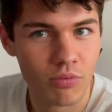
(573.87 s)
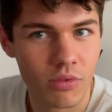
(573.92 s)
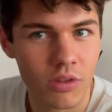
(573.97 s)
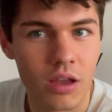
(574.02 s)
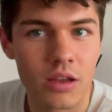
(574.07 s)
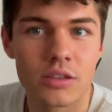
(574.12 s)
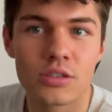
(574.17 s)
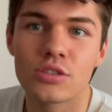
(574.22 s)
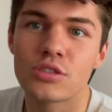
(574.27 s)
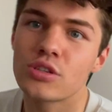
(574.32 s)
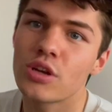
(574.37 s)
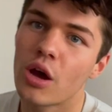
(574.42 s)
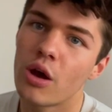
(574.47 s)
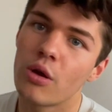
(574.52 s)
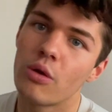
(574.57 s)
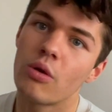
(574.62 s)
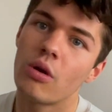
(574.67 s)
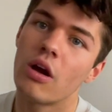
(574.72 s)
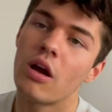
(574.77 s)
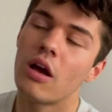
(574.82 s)

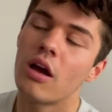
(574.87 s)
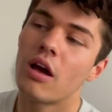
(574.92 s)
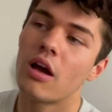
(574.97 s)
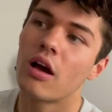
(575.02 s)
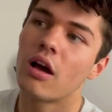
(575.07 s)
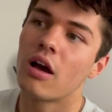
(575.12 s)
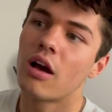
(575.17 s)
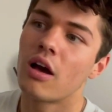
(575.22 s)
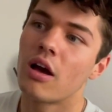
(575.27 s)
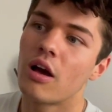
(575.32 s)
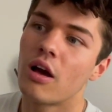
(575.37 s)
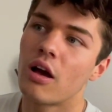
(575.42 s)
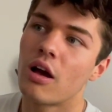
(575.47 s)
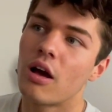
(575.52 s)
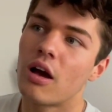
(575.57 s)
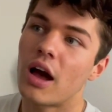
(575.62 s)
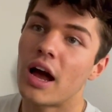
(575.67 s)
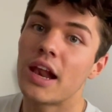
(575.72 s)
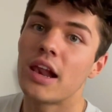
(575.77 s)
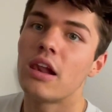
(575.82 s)
So
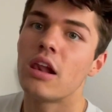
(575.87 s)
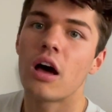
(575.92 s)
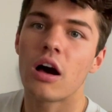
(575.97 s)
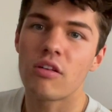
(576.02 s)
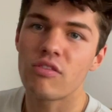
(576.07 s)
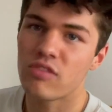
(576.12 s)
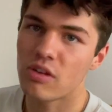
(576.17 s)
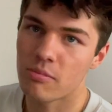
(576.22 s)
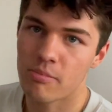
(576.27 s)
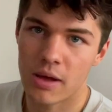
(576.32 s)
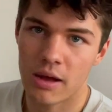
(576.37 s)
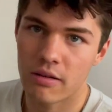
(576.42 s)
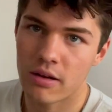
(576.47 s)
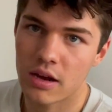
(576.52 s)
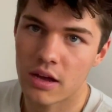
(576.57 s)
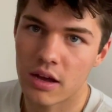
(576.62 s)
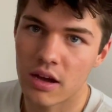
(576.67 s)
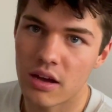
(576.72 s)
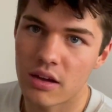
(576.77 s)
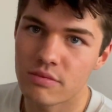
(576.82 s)
I love
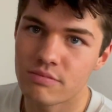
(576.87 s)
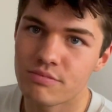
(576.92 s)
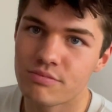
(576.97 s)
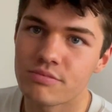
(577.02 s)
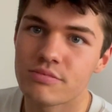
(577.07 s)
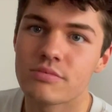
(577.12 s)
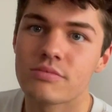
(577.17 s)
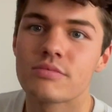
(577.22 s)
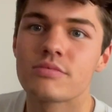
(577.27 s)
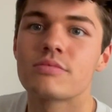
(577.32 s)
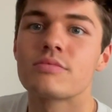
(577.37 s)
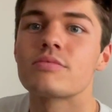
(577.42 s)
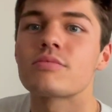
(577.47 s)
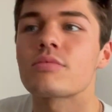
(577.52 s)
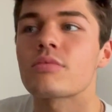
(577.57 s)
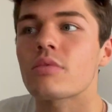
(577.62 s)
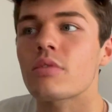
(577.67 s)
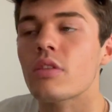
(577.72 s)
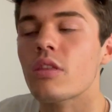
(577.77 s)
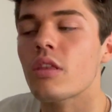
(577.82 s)
America.
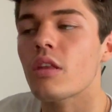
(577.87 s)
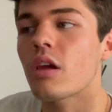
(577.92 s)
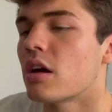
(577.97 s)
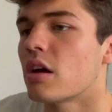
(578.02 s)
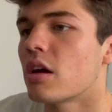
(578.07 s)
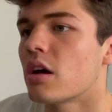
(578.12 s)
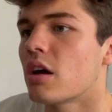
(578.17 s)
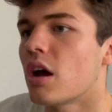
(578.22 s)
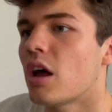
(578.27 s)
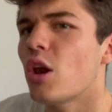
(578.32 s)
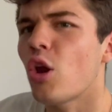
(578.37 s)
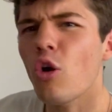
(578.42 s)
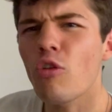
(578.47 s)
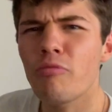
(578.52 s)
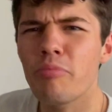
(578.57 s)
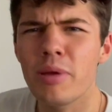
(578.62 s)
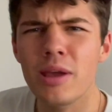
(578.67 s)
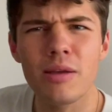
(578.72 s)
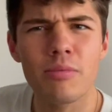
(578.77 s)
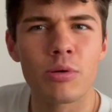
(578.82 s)
A lot of
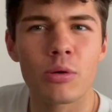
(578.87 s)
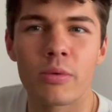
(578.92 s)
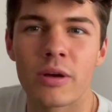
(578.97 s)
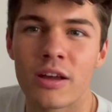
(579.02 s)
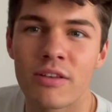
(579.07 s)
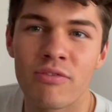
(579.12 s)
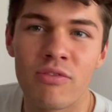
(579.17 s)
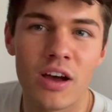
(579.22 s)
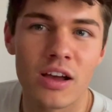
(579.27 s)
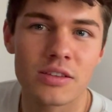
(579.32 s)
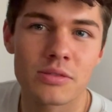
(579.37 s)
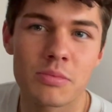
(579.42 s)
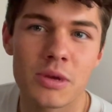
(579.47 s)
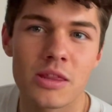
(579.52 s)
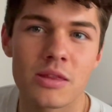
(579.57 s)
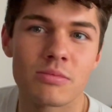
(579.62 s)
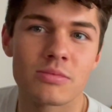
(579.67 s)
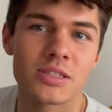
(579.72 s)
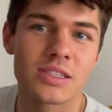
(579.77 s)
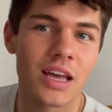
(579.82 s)
people, when I first meet
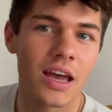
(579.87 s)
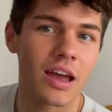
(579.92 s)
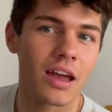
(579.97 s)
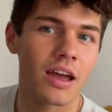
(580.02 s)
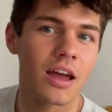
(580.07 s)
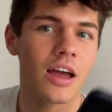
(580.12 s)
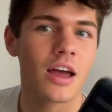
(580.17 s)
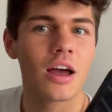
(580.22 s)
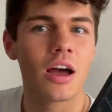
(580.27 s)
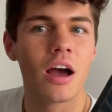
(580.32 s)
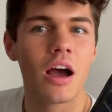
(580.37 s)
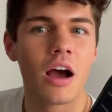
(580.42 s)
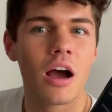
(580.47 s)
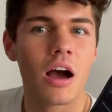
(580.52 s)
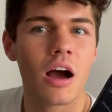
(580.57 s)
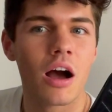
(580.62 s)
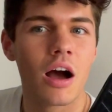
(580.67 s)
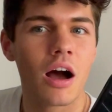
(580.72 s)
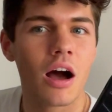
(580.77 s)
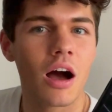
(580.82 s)
them, say,
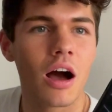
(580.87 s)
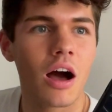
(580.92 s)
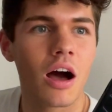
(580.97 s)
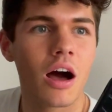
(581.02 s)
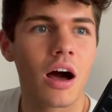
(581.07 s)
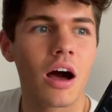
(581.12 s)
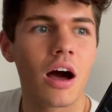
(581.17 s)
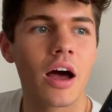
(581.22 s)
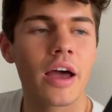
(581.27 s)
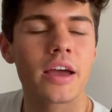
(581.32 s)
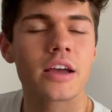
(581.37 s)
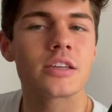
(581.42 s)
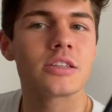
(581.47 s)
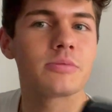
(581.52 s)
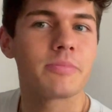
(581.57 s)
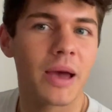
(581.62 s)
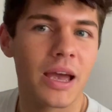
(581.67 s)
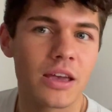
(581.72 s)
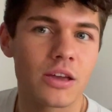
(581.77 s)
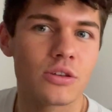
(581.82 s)
I
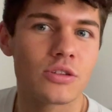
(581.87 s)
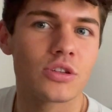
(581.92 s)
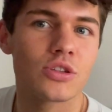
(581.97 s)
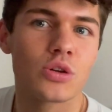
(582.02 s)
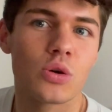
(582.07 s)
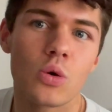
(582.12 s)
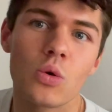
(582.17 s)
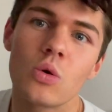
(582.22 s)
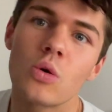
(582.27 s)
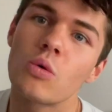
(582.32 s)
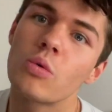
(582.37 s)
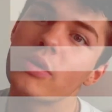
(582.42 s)
expect you to talk with